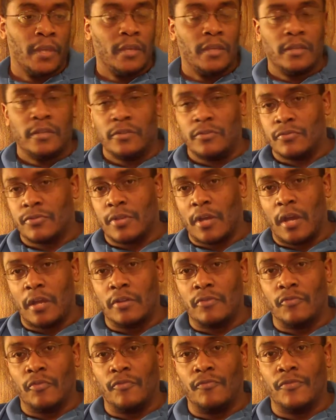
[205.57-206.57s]
You saw
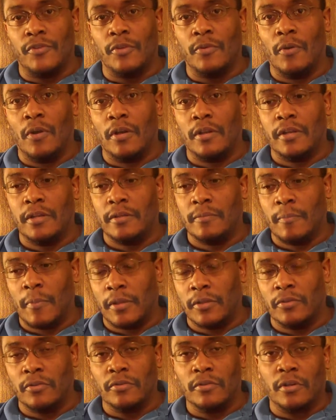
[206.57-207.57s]
the review on it. My
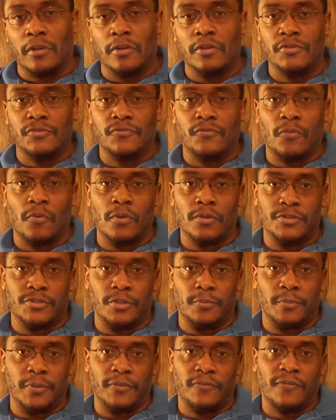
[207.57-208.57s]
little girl's four,
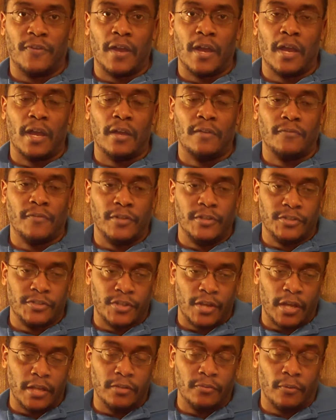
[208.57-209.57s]
she'll be five in
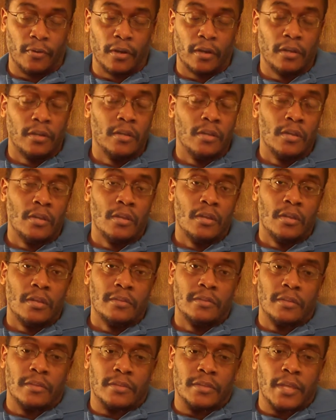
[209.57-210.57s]
January.
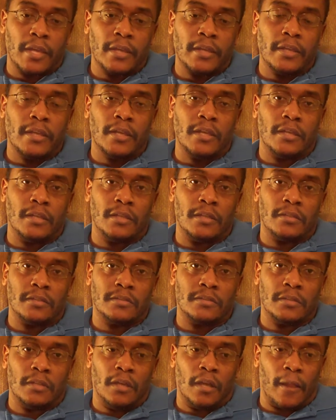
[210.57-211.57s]
The thing
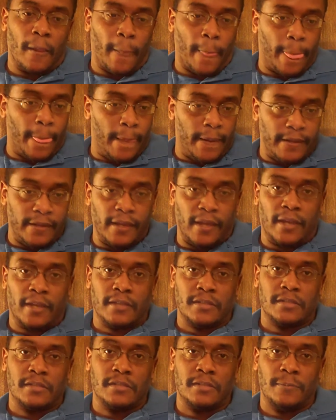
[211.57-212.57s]
is,
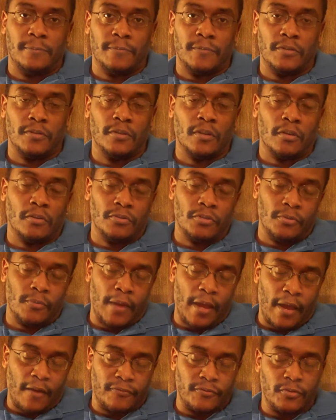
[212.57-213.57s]
yes, you know, you
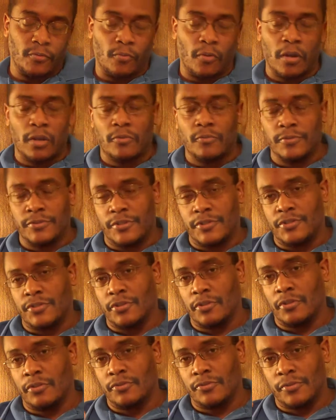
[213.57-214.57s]
have to work with the
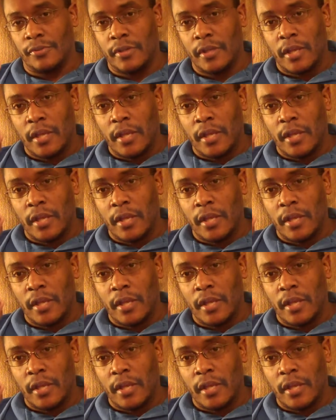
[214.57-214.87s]
children.